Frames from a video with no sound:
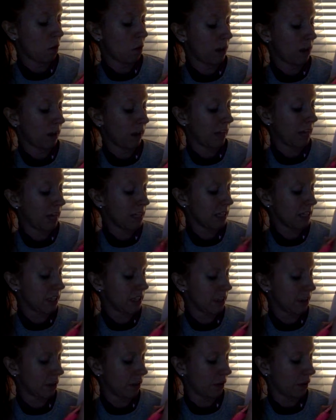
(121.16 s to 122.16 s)
1 less
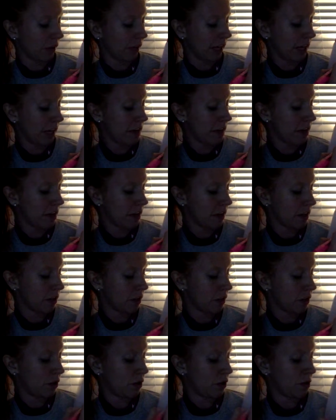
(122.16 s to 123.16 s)
than 3
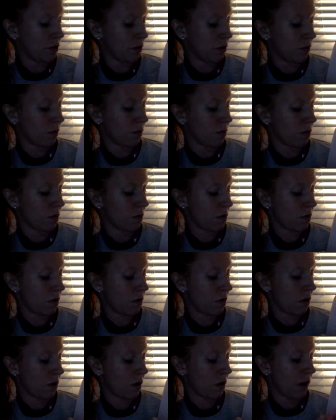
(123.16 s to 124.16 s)
is 2.
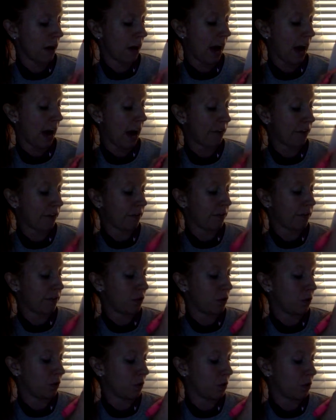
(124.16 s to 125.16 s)
Half of
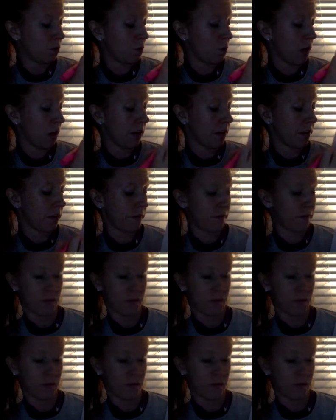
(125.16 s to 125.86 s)
2 is 1.